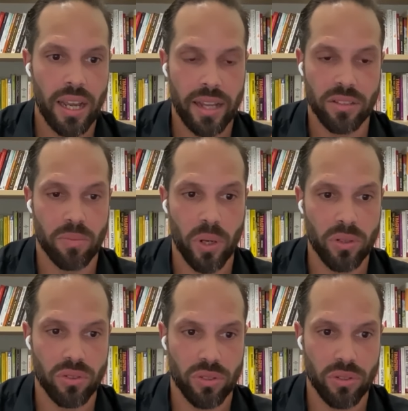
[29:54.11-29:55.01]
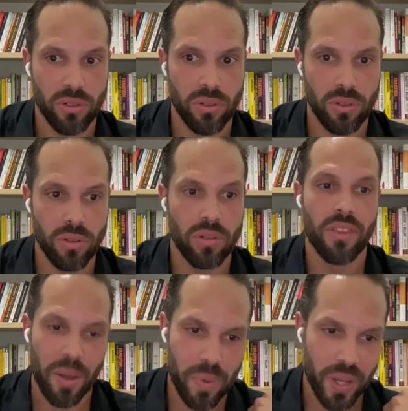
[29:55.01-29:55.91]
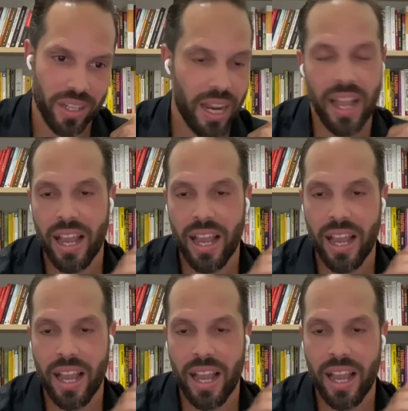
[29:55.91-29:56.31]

as opposed to them picking.